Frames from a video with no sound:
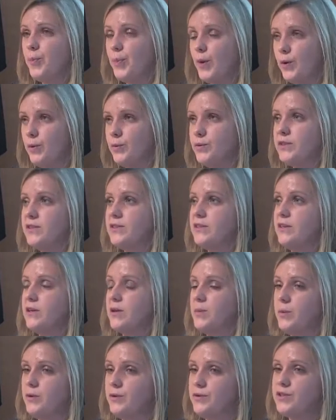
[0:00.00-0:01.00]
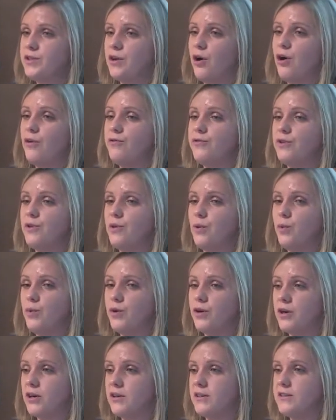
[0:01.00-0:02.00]
most often
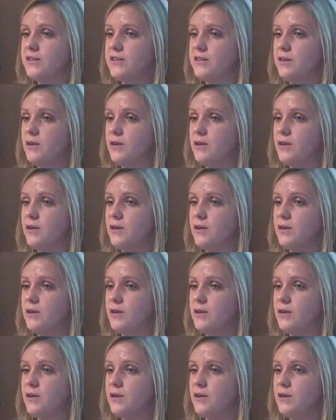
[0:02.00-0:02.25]
works